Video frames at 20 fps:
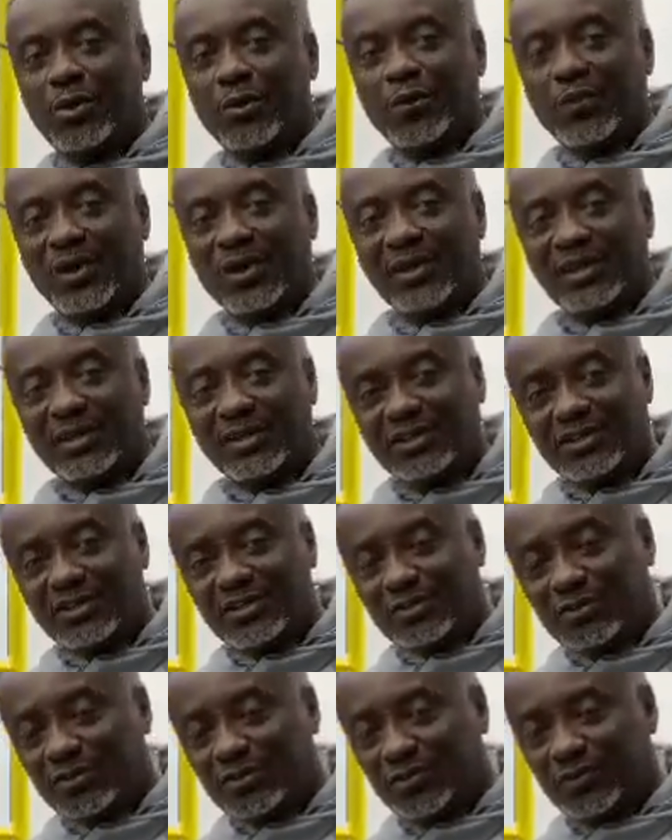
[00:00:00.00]
We are
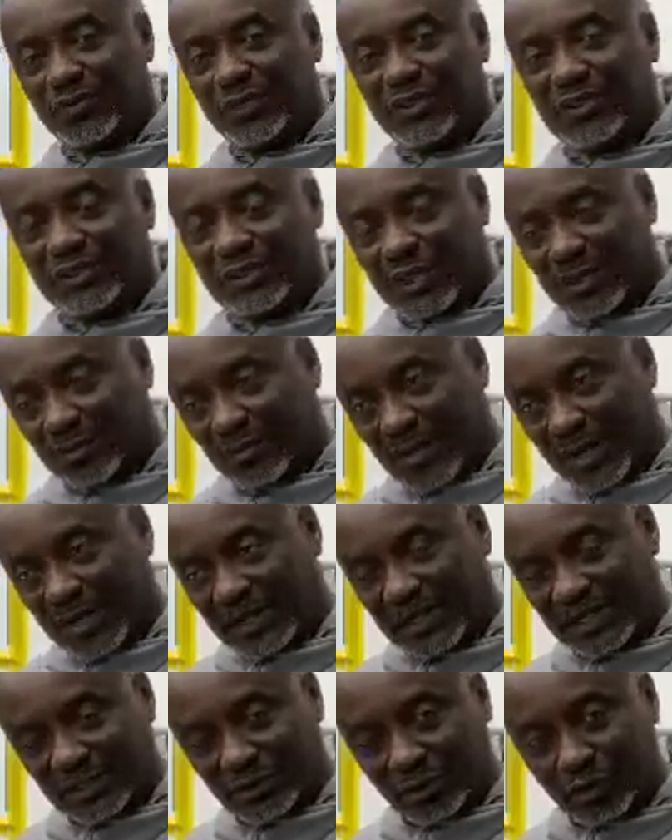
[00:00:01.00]
learning new things. Our mind
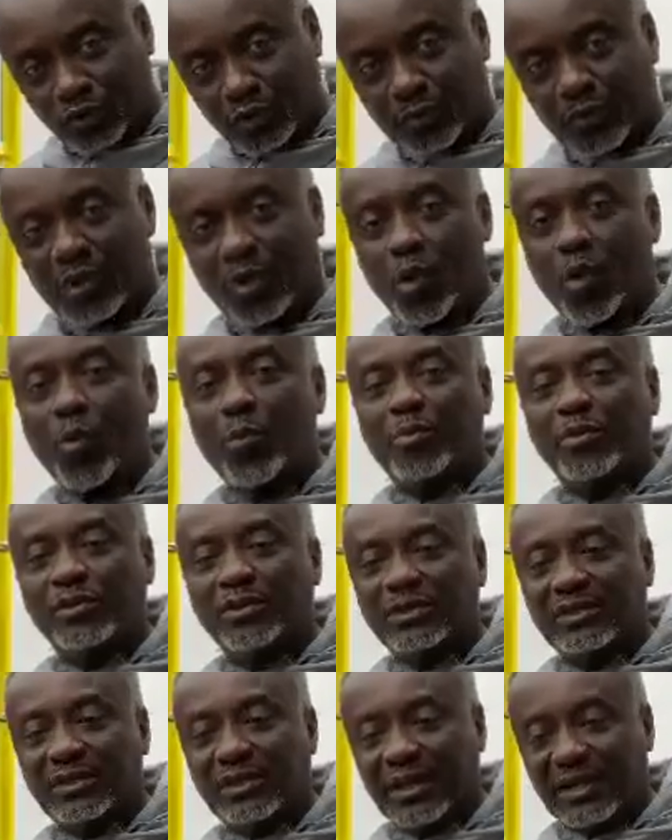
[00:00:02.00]
has got to be
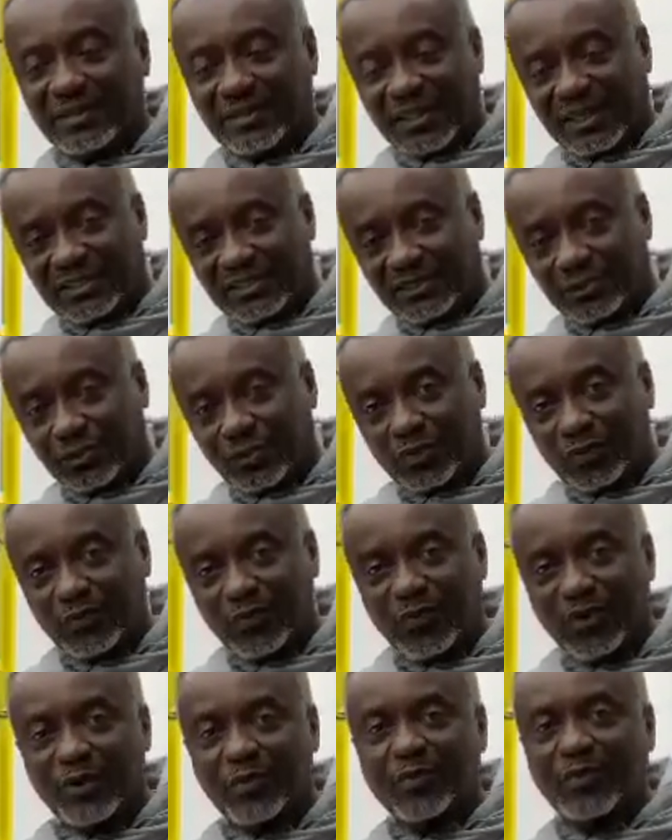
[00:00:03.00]
open, and that's the only
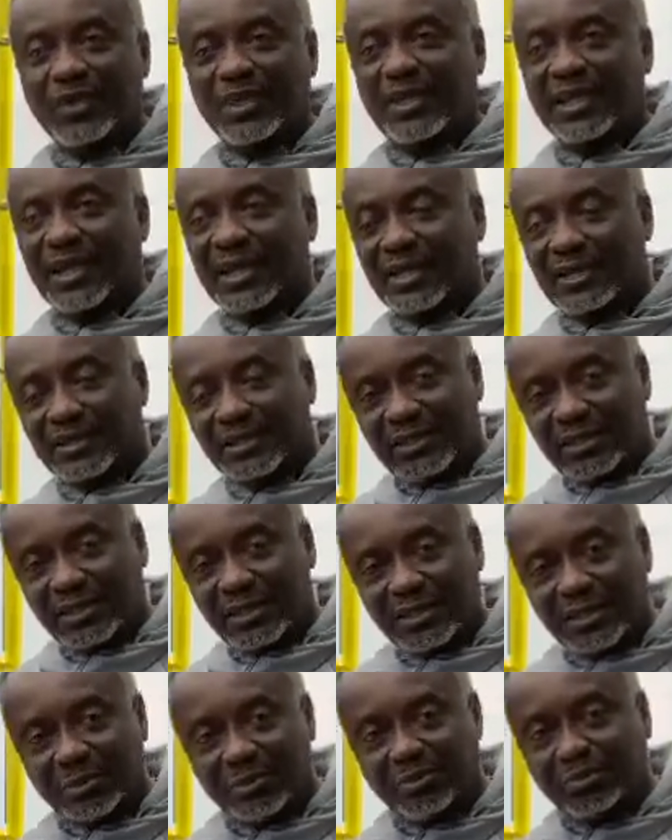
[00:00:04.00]
way we can
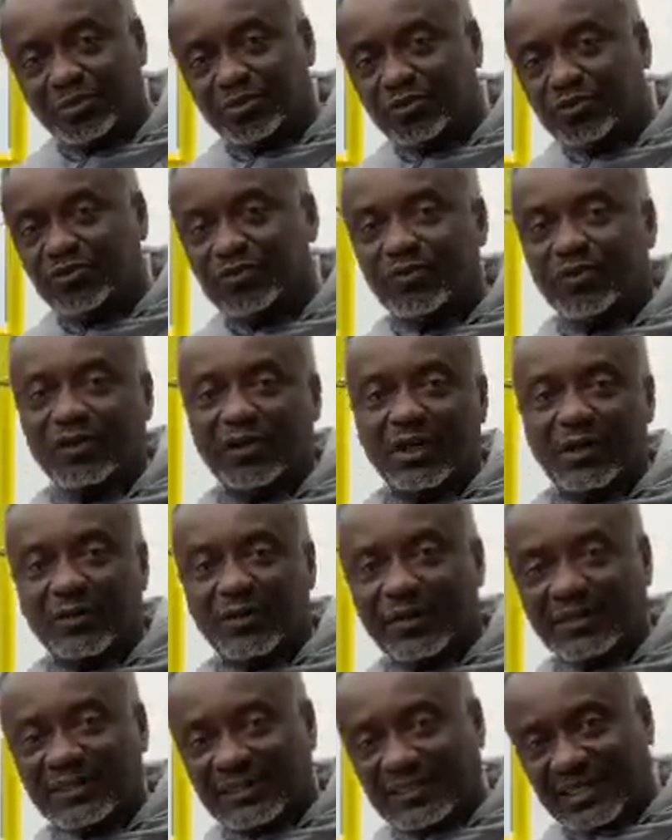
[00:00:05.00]
improve on
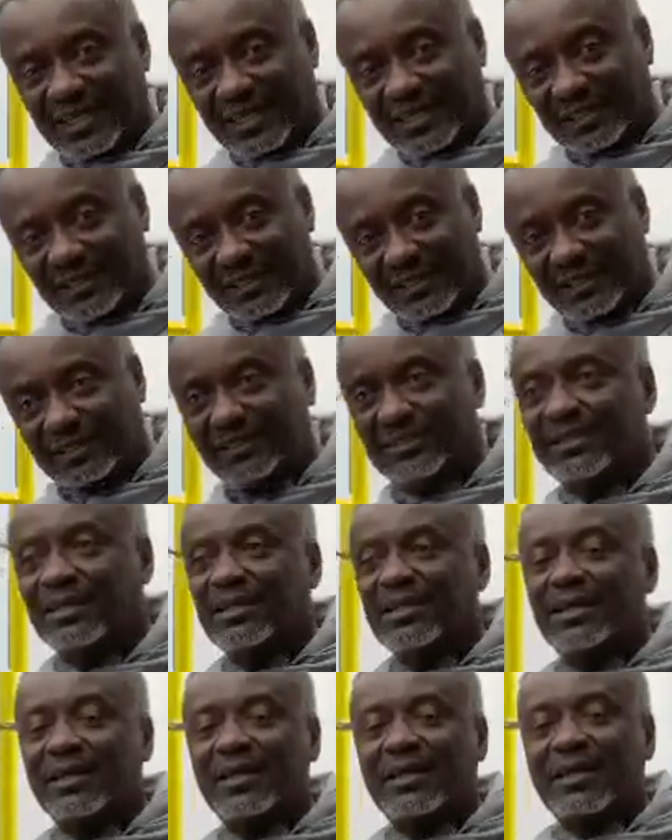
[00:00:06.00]
our techniques
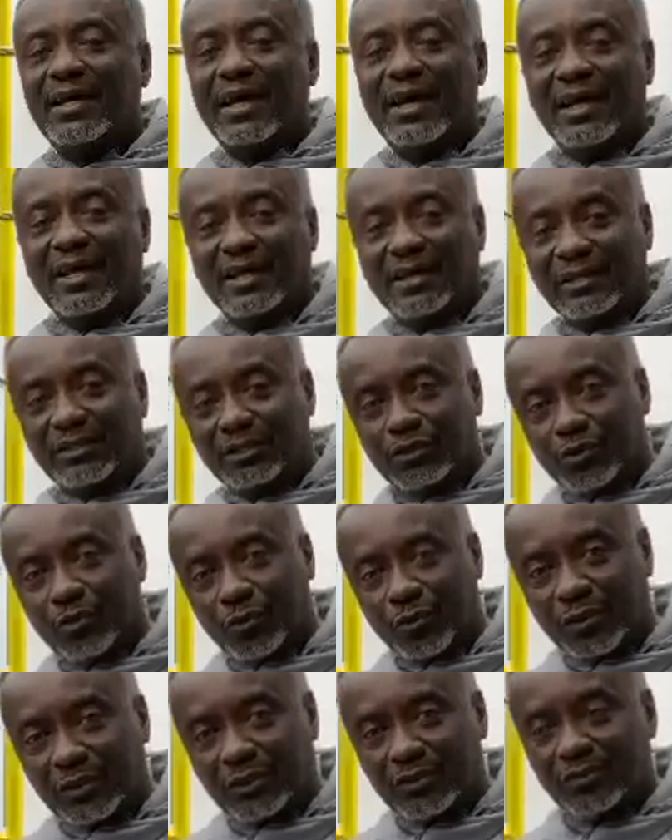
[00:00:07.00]
and
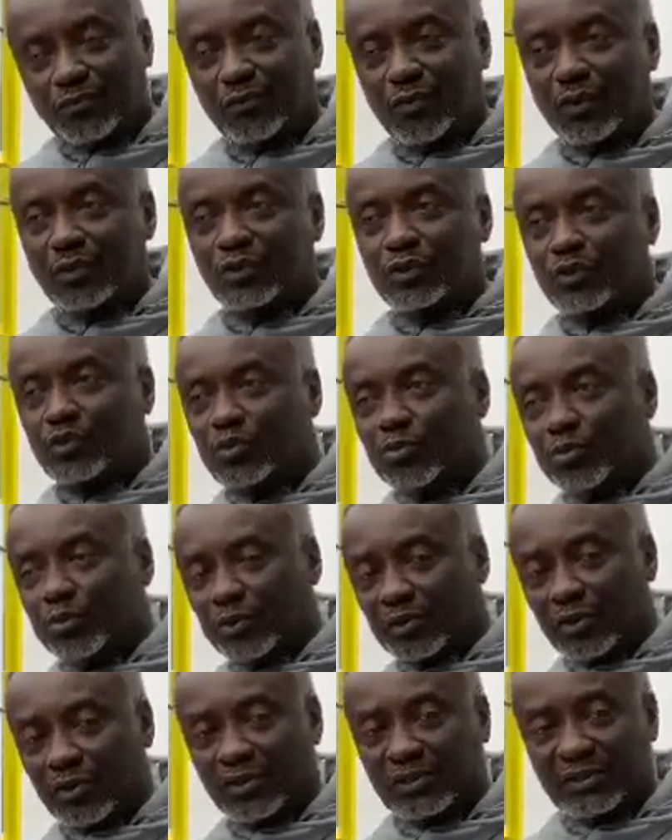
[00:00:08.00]
knowing what new
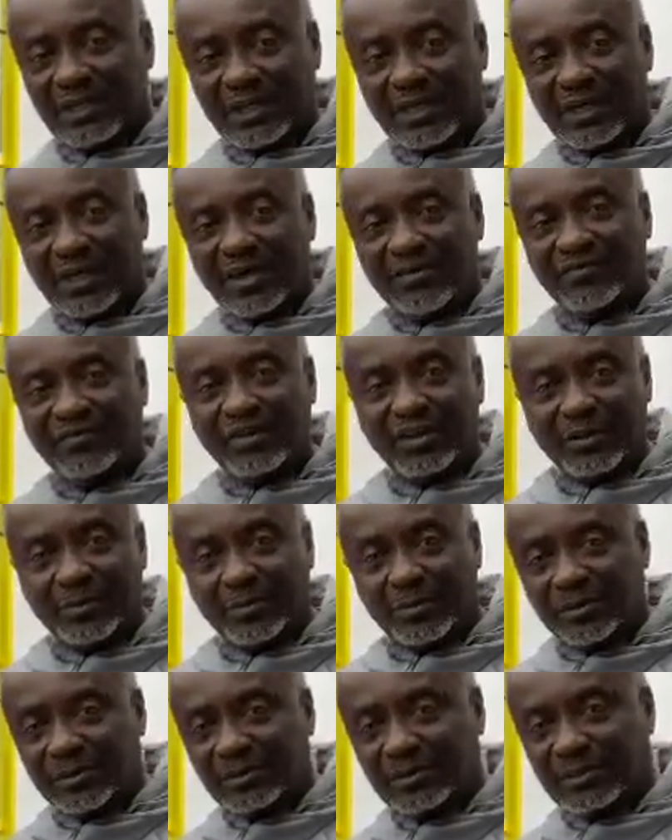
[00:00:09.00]
products are now
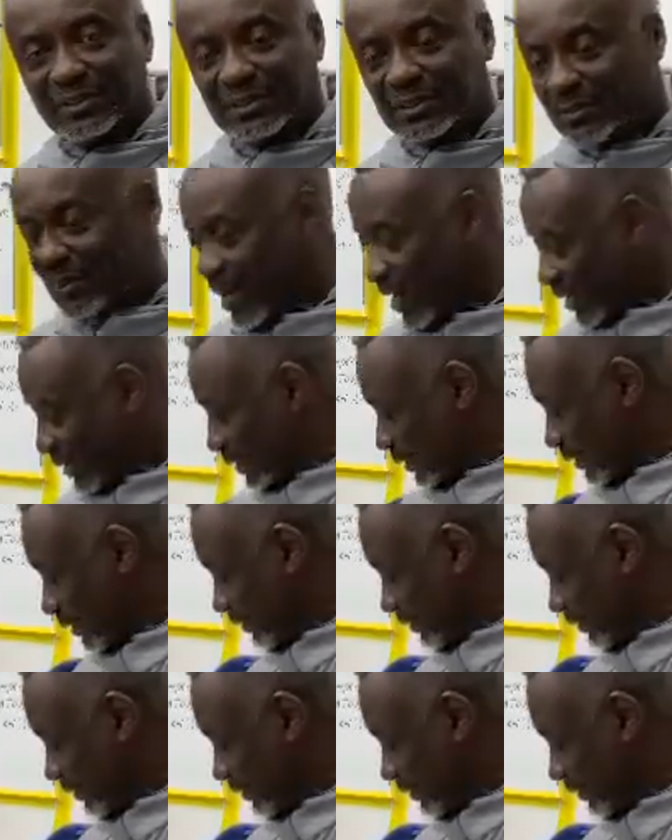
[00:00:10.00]
available in the market.